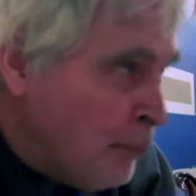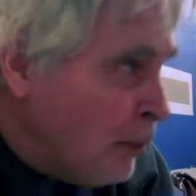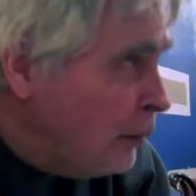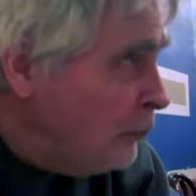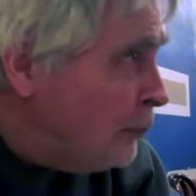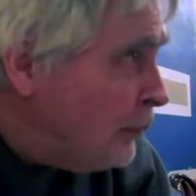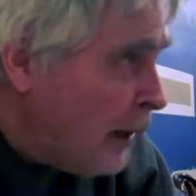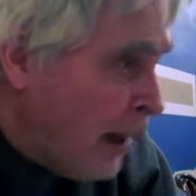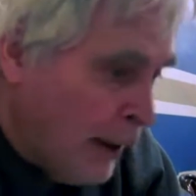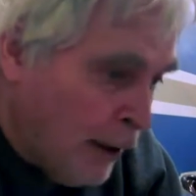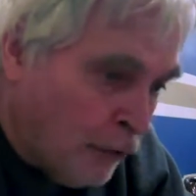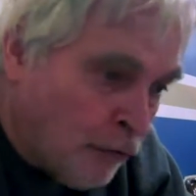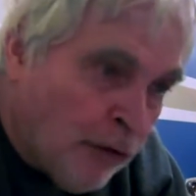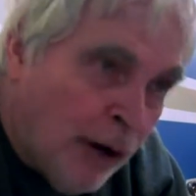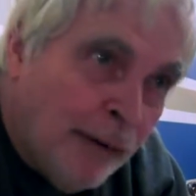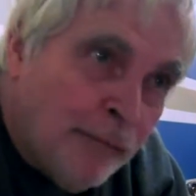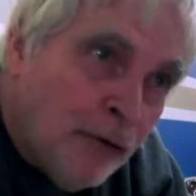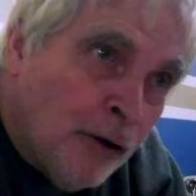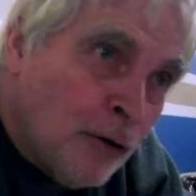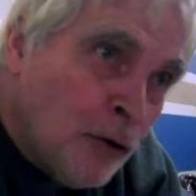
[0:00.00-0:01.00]
I had to
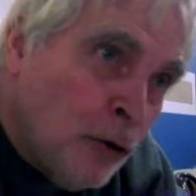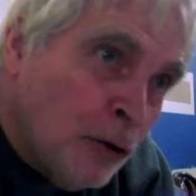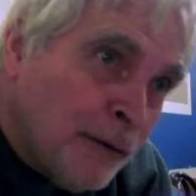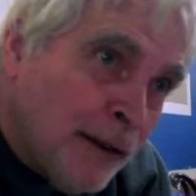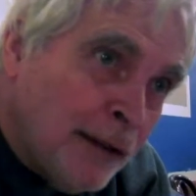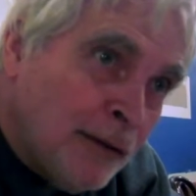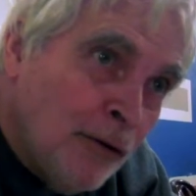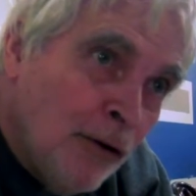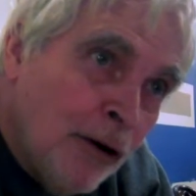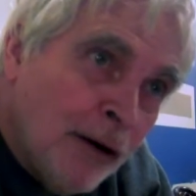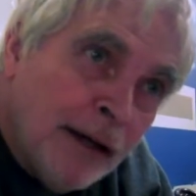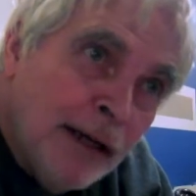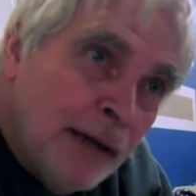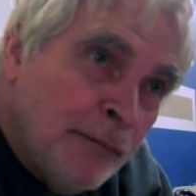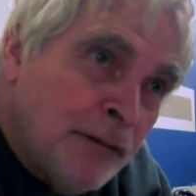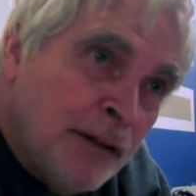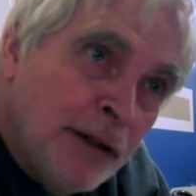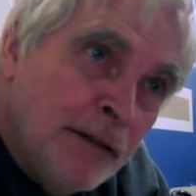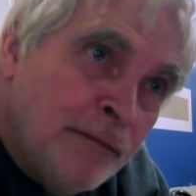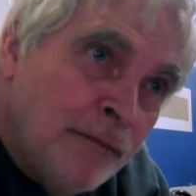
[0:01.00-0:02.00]
drive around all day long. I
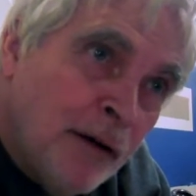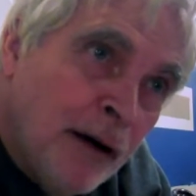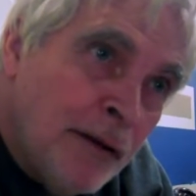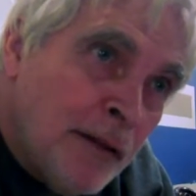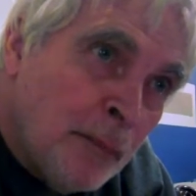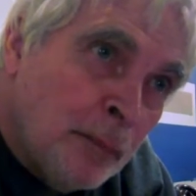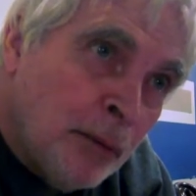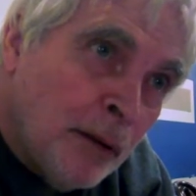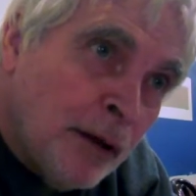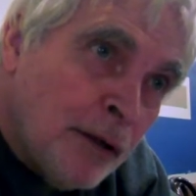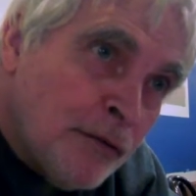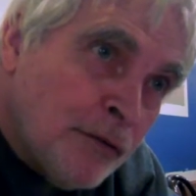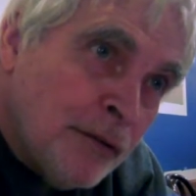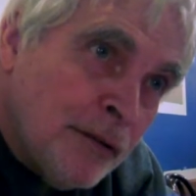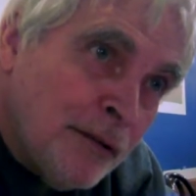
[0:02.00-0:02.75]
never did find a place.